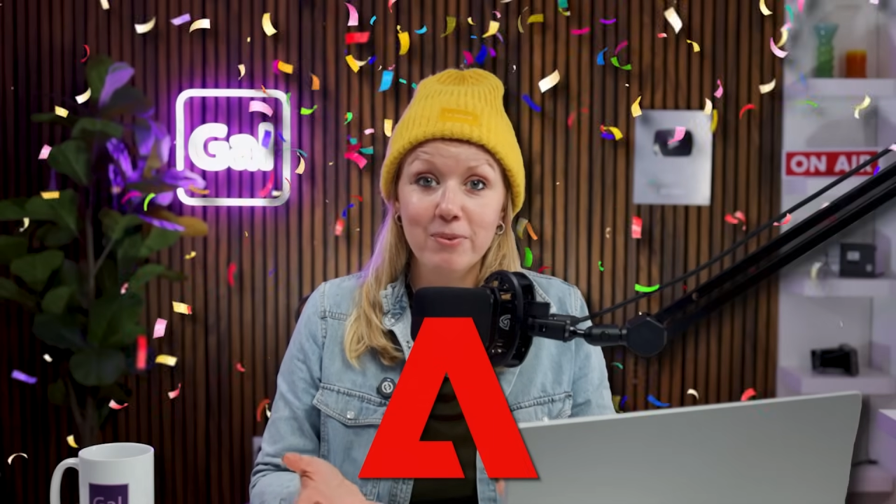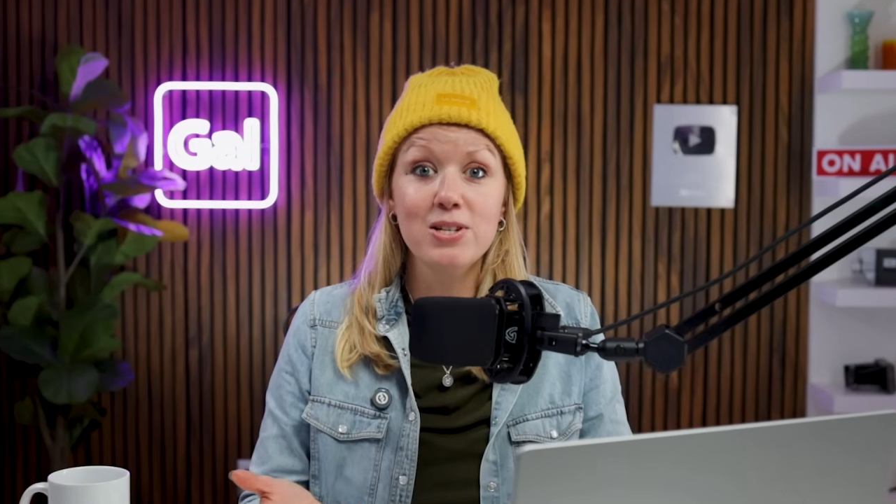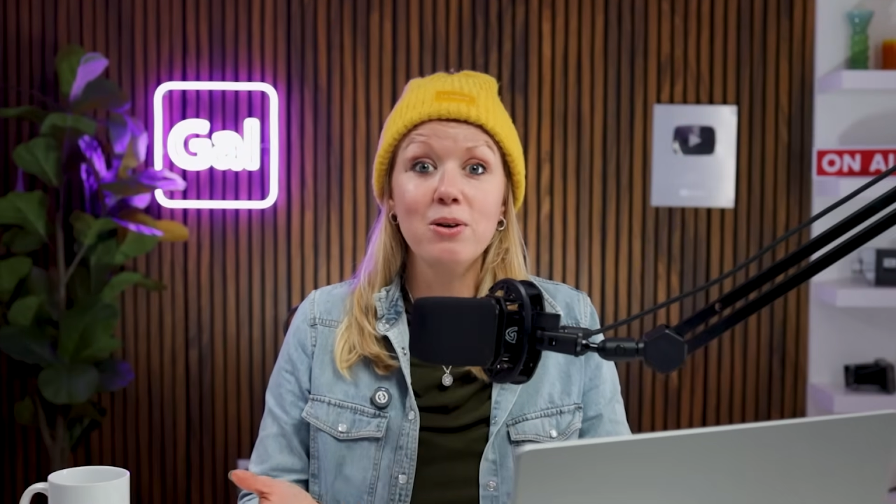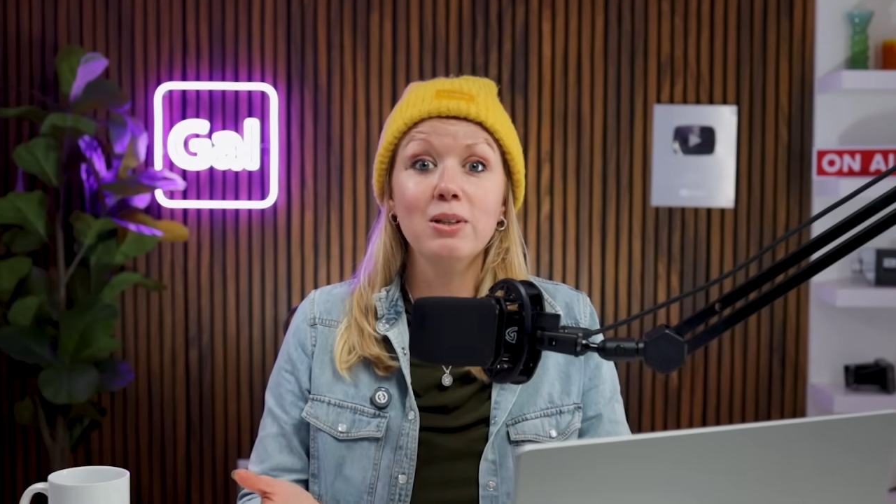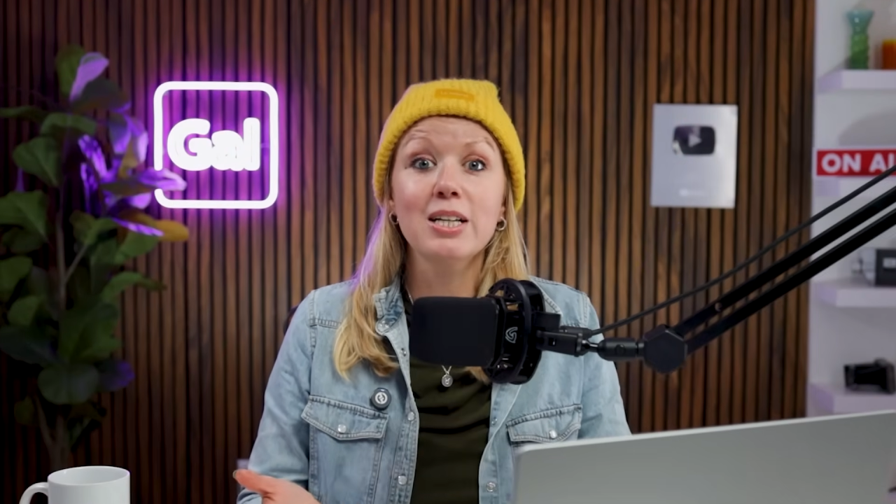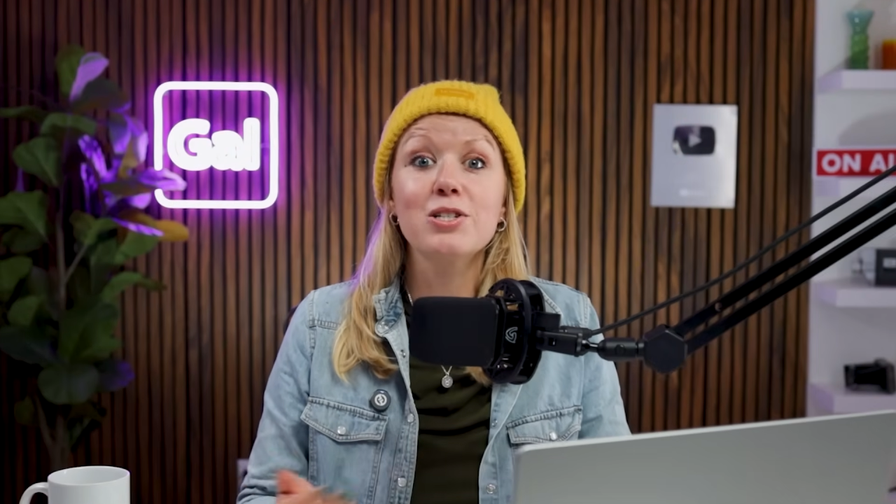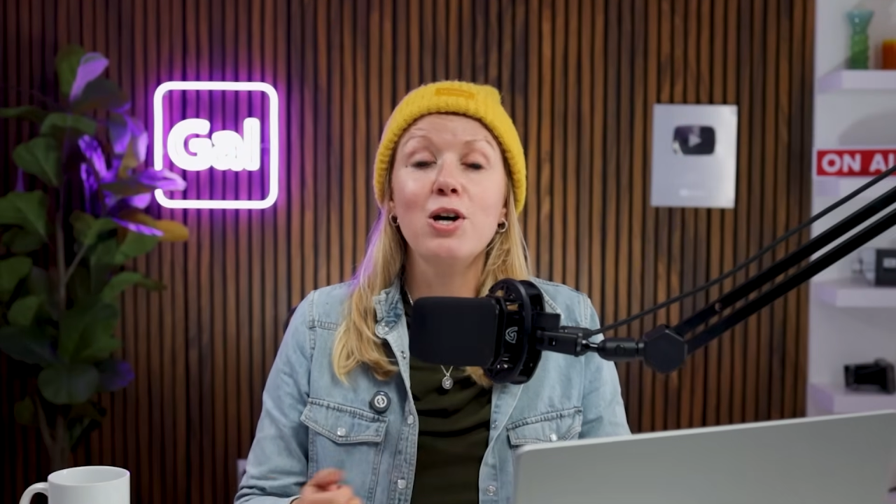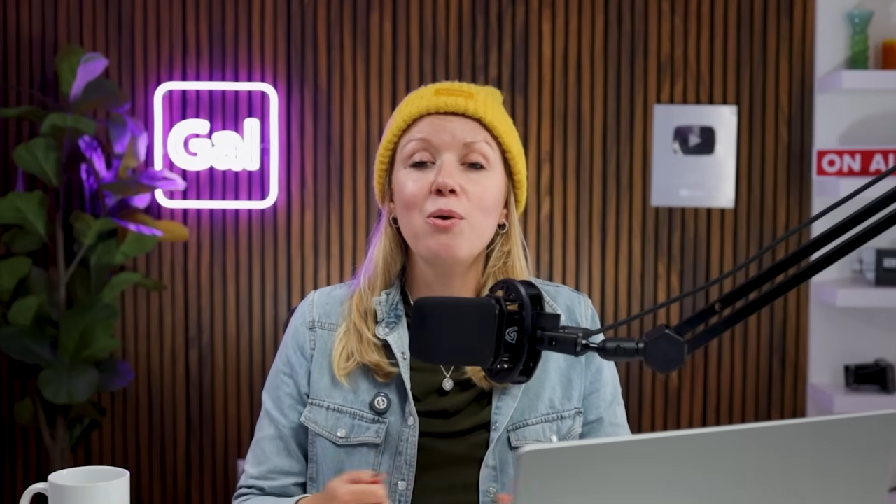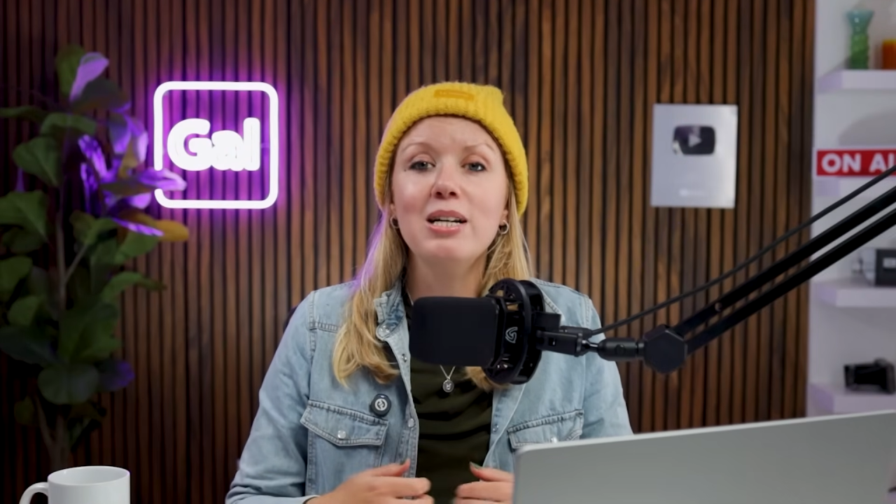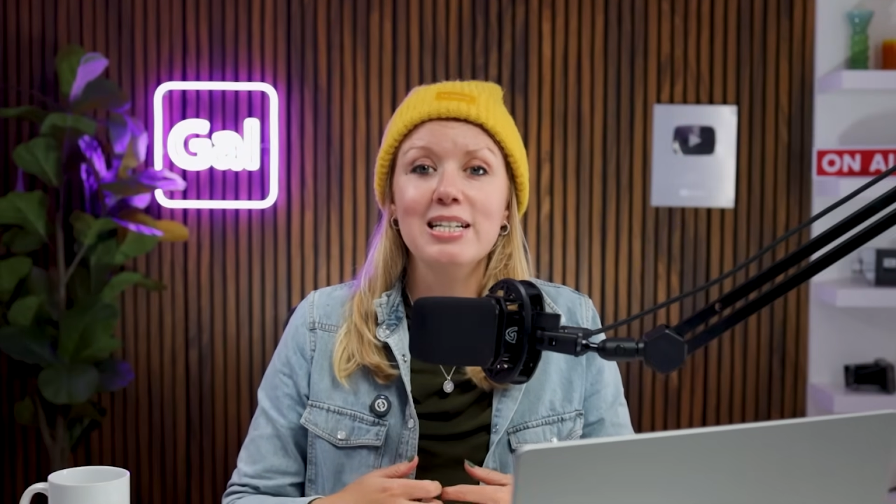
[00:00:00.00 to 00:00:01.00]
So let's
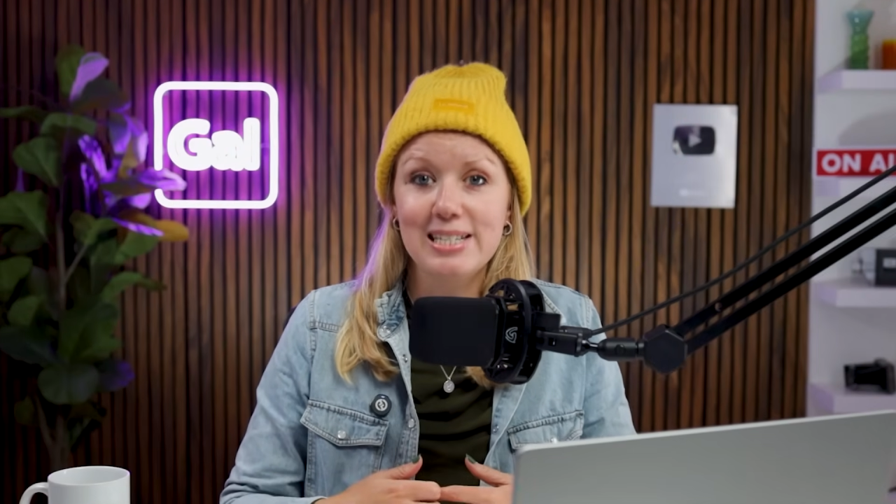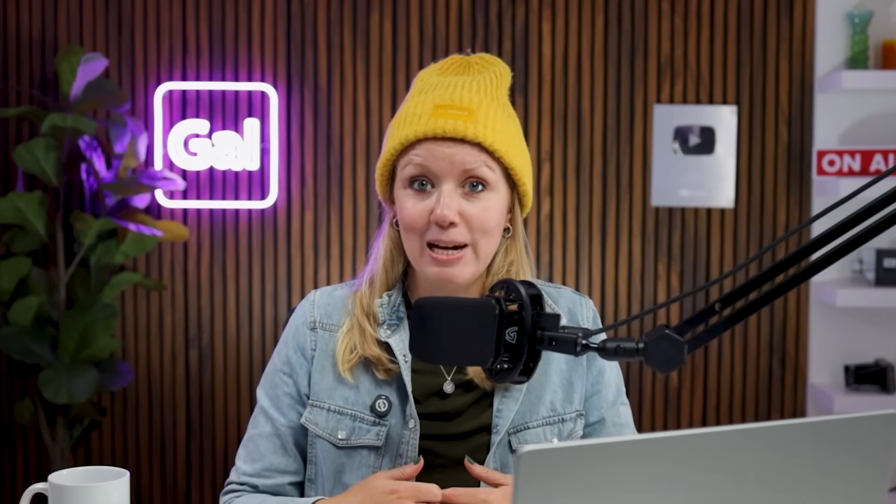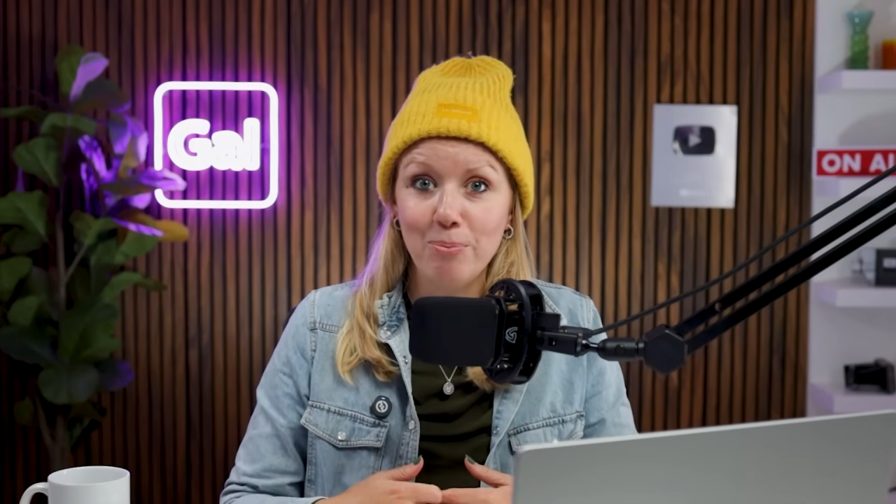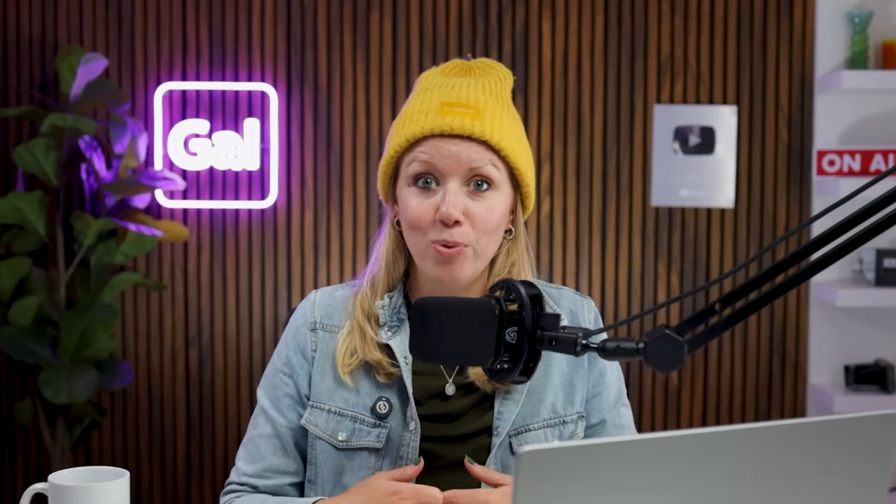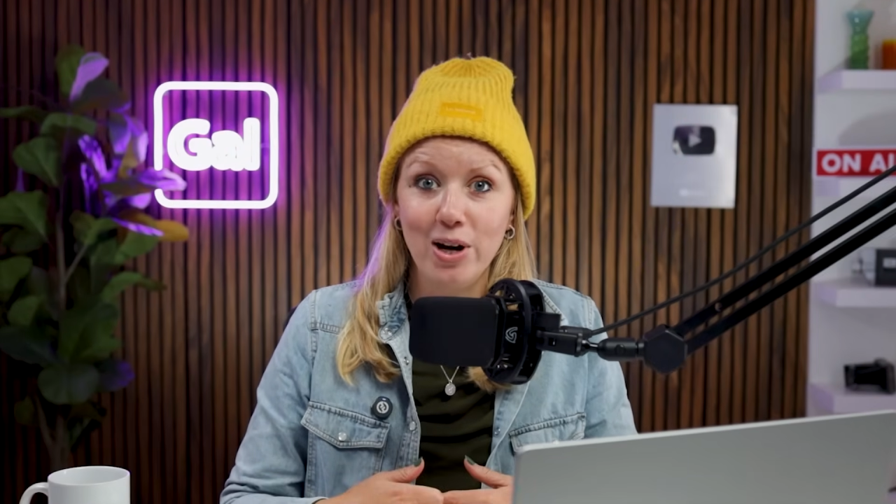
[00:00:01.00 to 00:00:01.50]
go into step